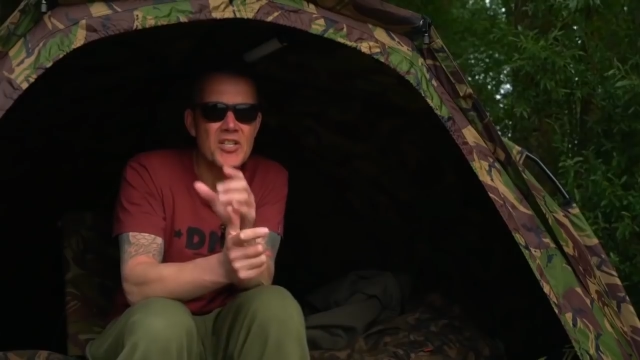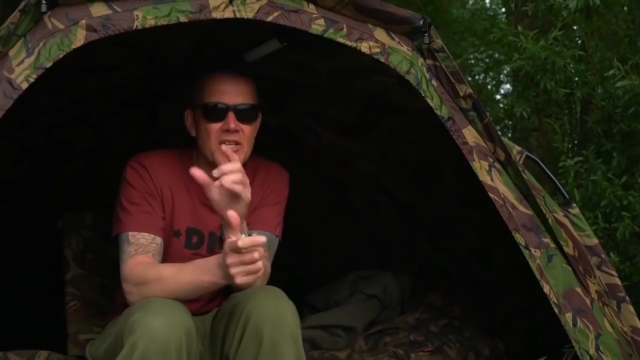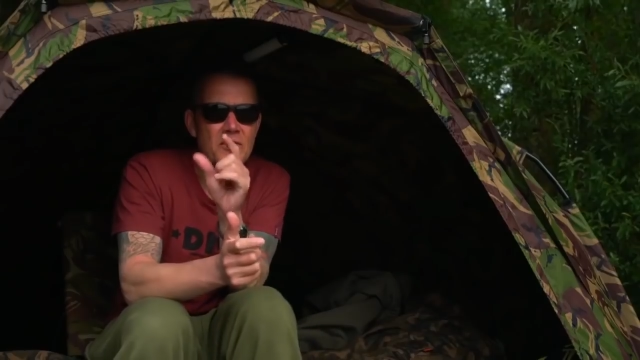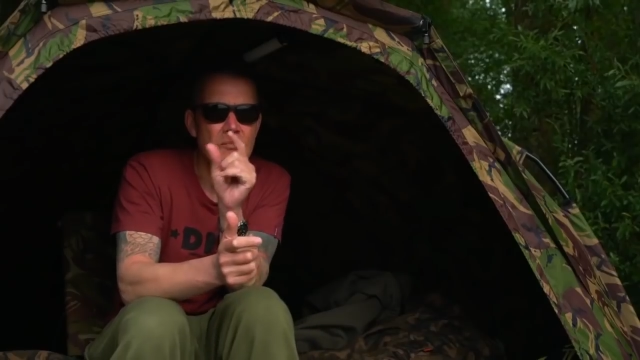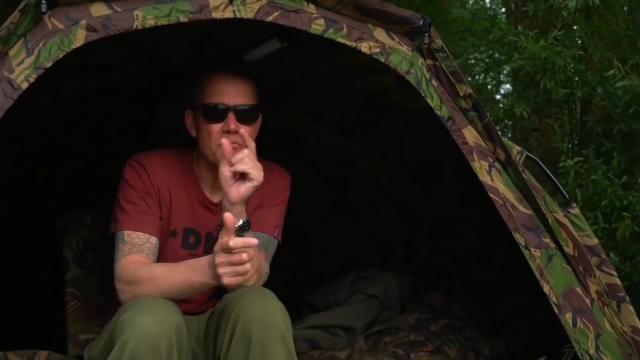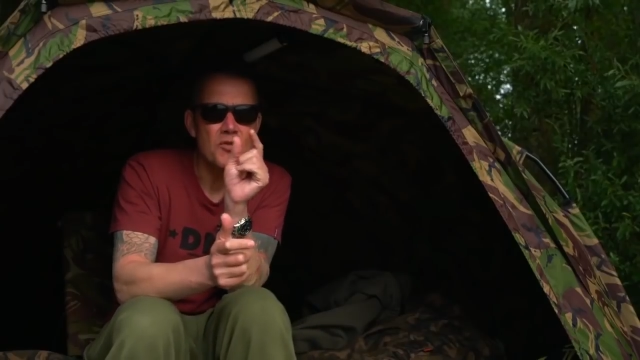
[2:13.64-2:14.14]

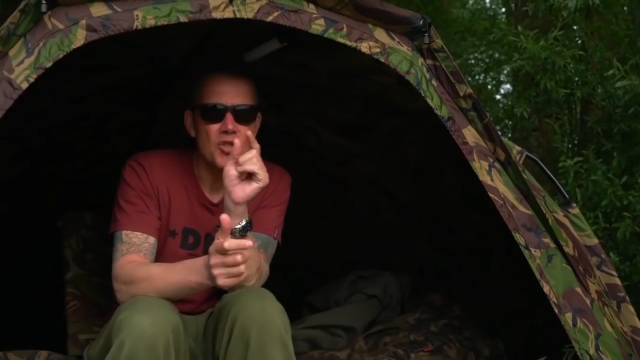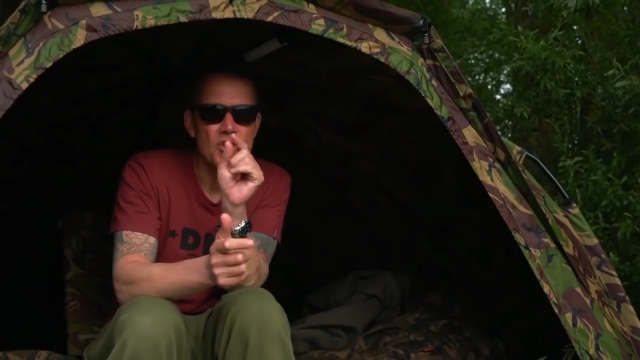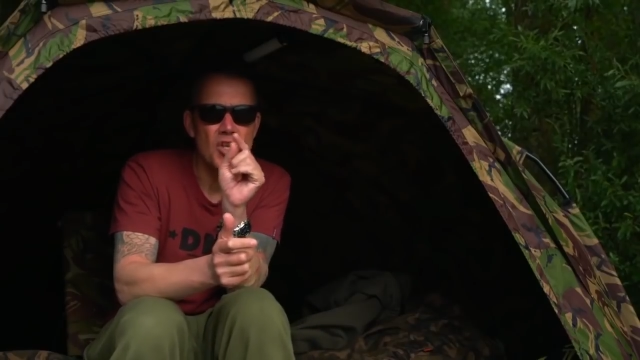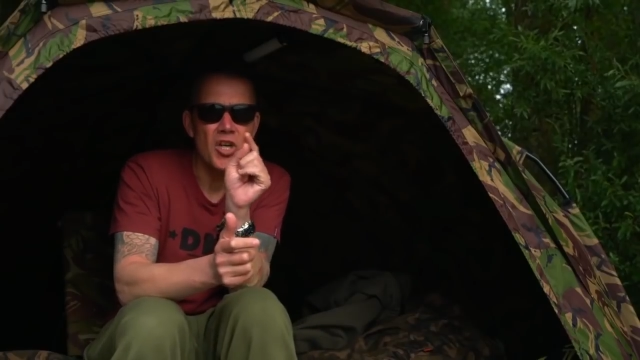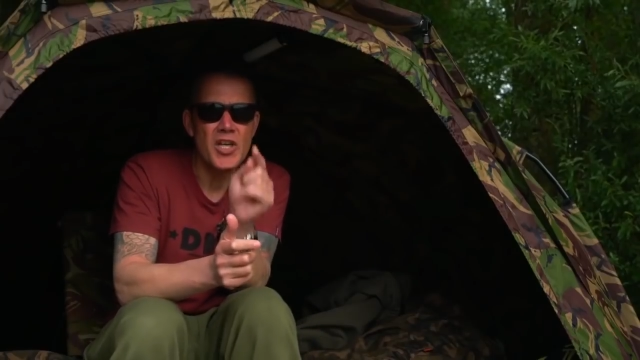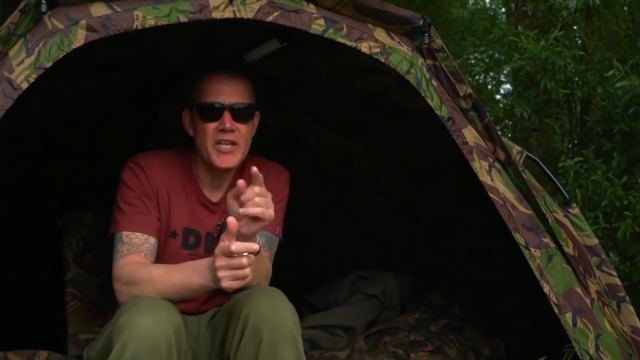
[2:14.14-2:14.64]
still
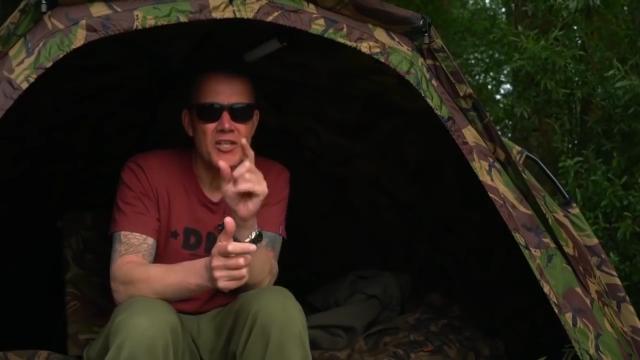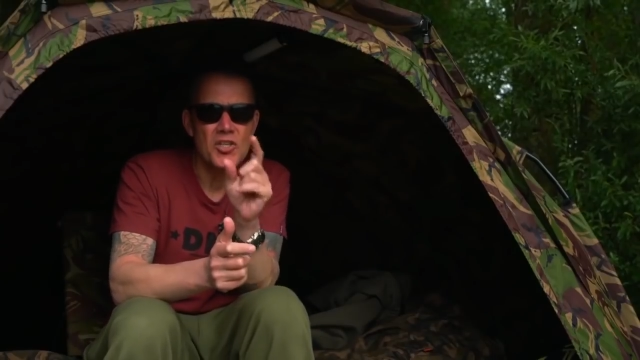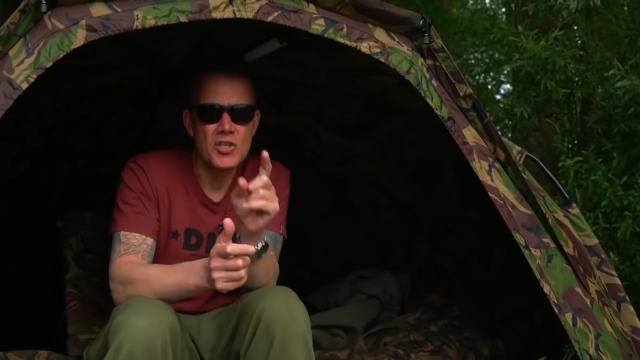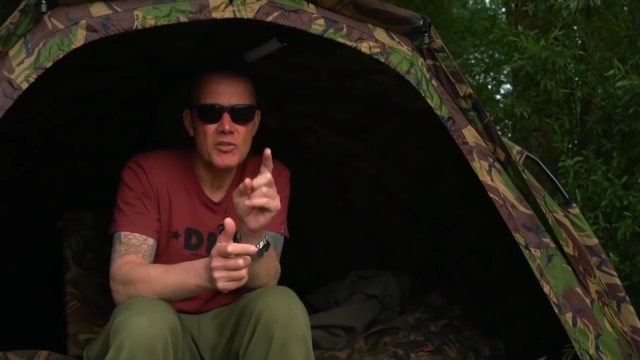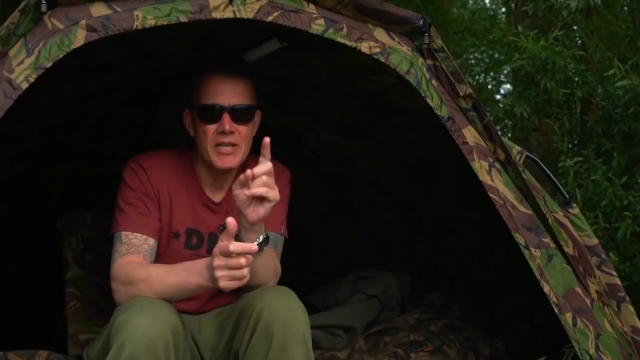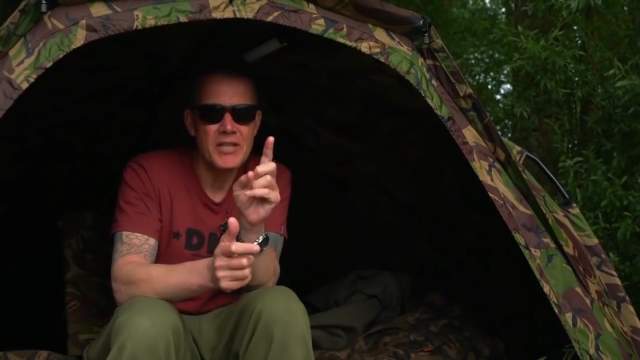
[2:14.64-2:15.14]
certain
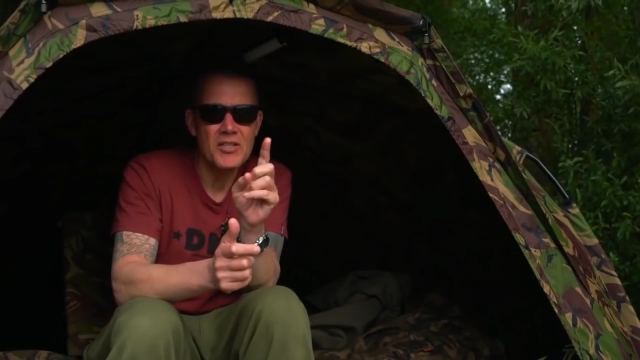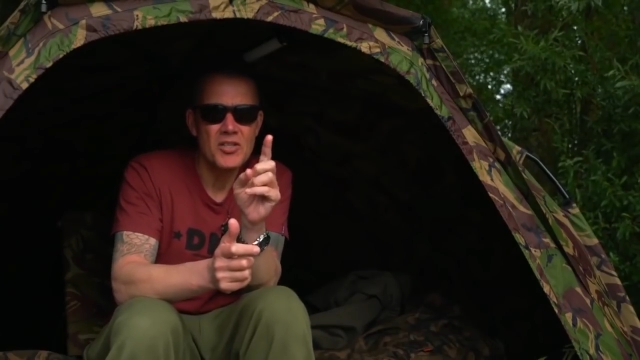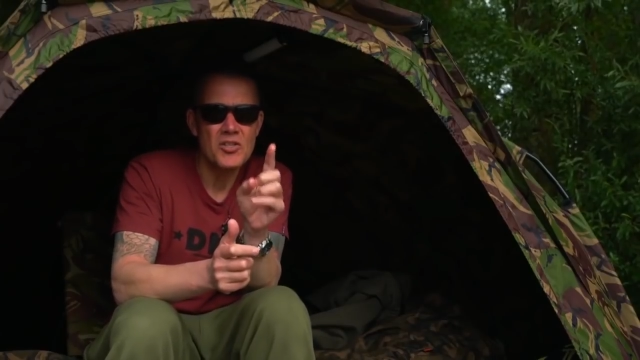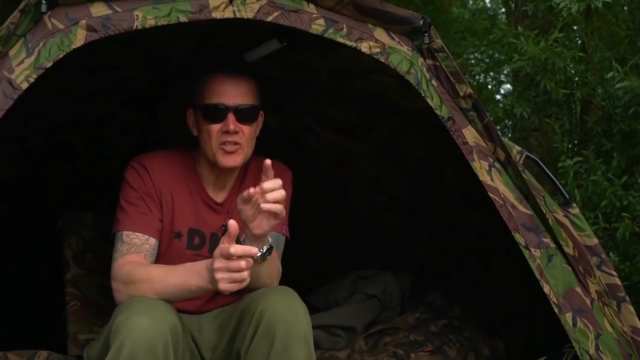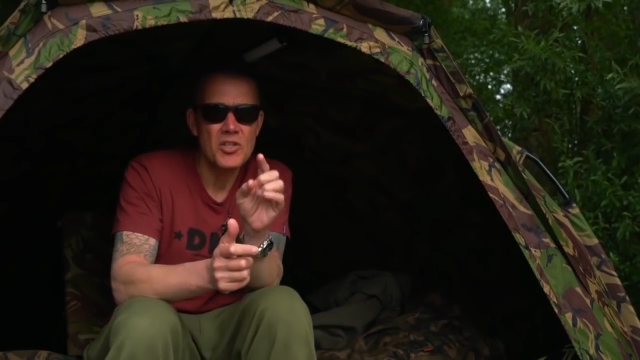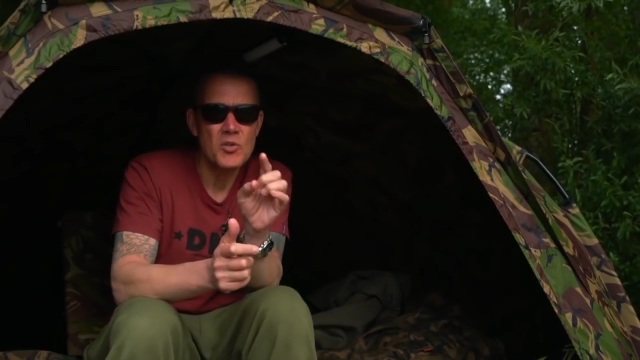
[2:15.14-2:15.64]

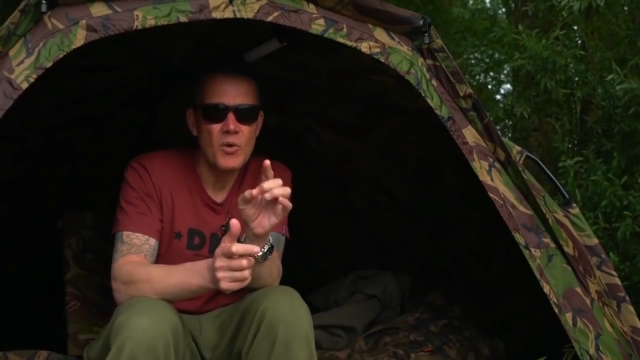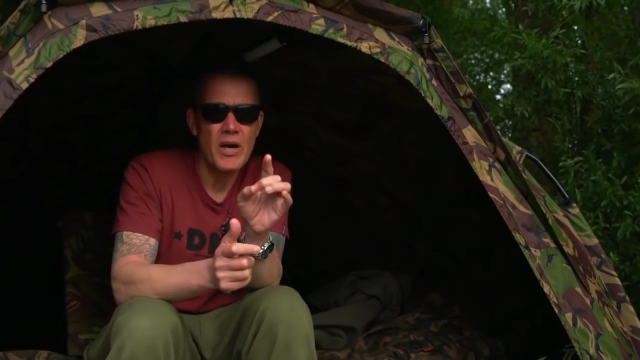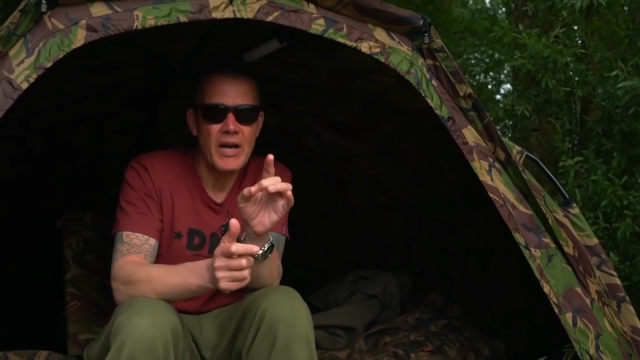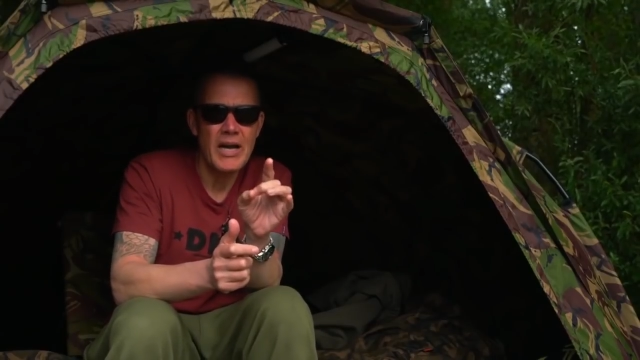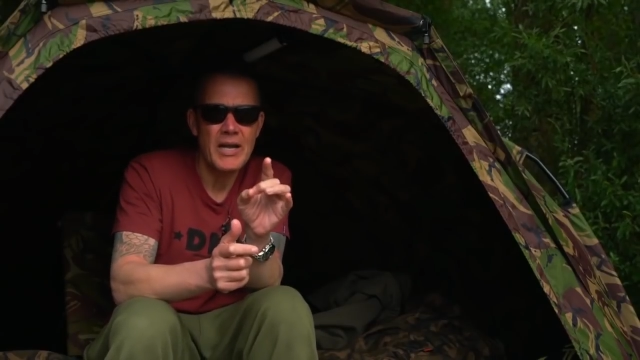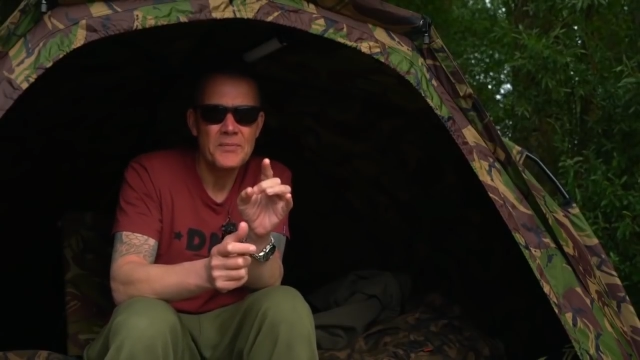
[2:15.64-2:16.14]
instances
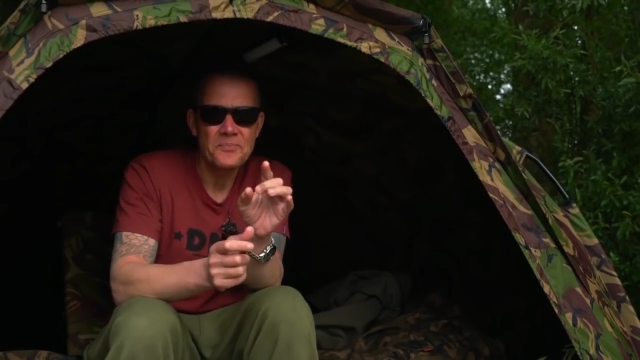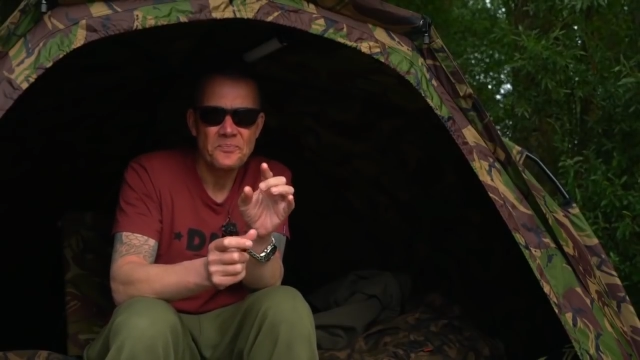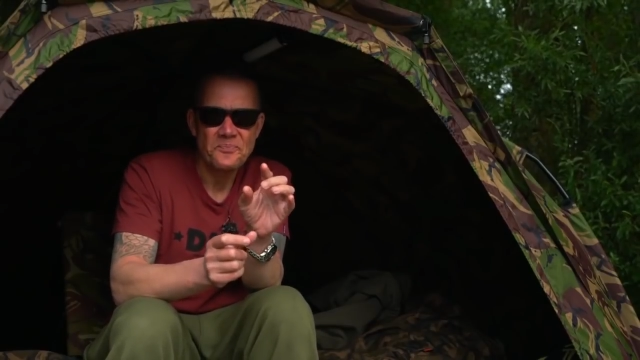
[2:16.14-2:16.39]
where